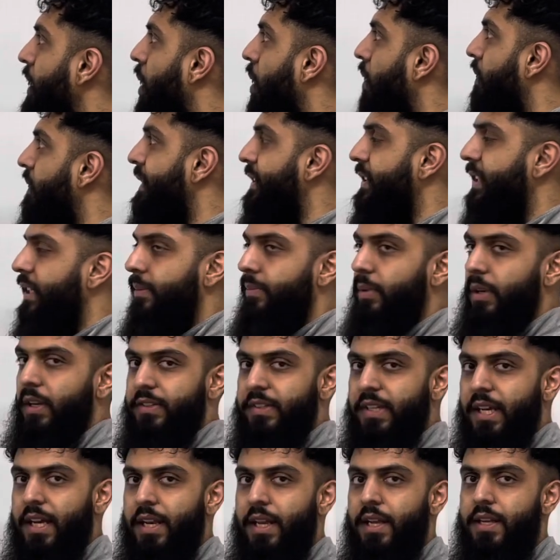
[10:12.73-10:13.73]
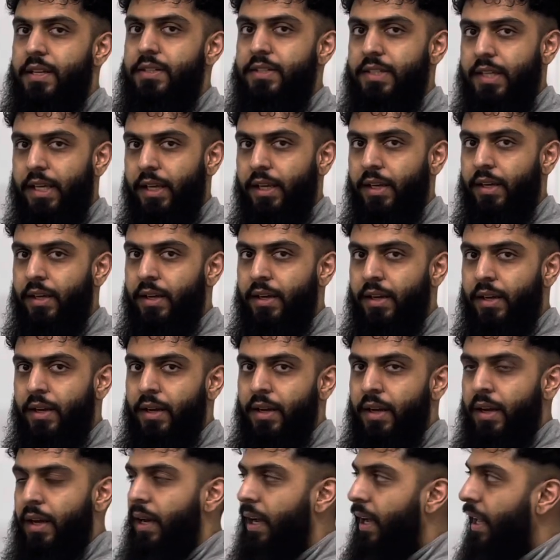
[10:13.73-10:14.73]
over c plus ln d.
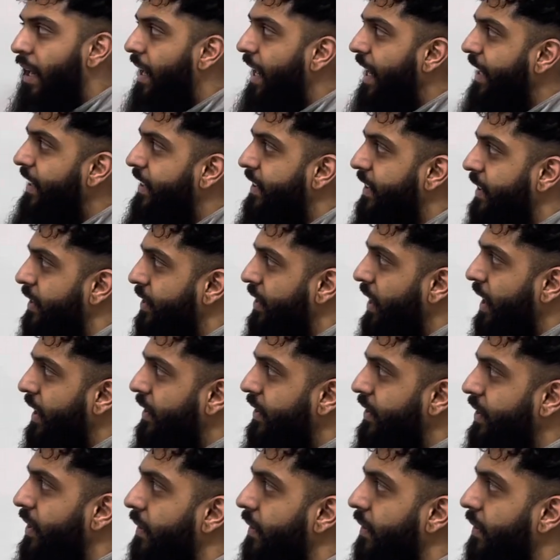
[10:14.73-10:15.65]
Ladies and gents,